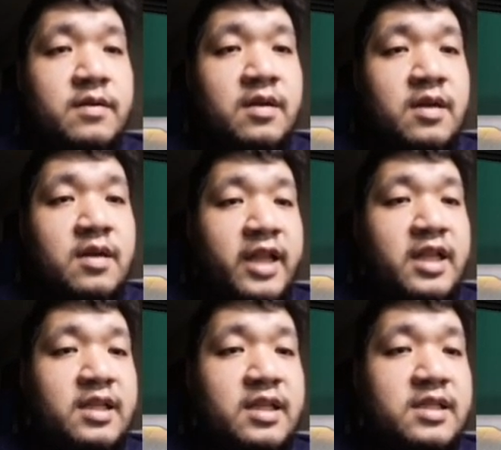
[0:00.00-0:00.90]
I
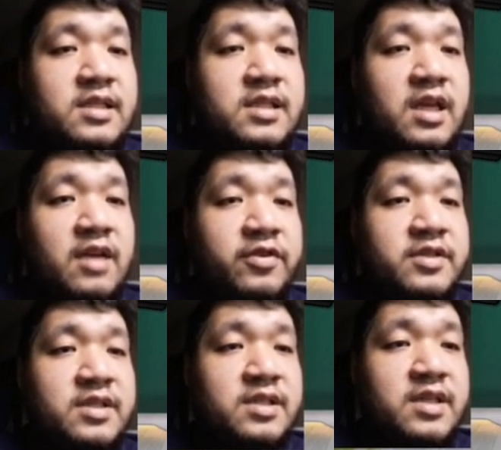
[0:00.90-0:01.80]
need to see if
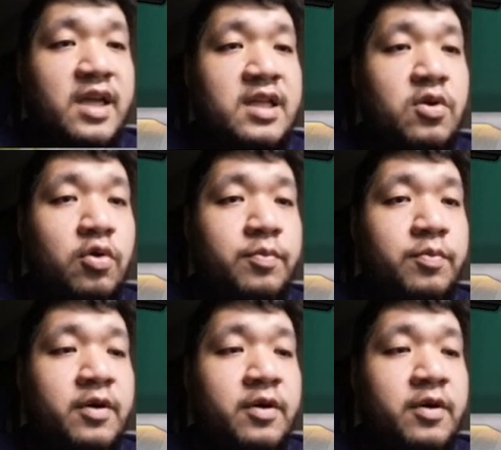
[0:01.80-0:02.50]
there's any hope of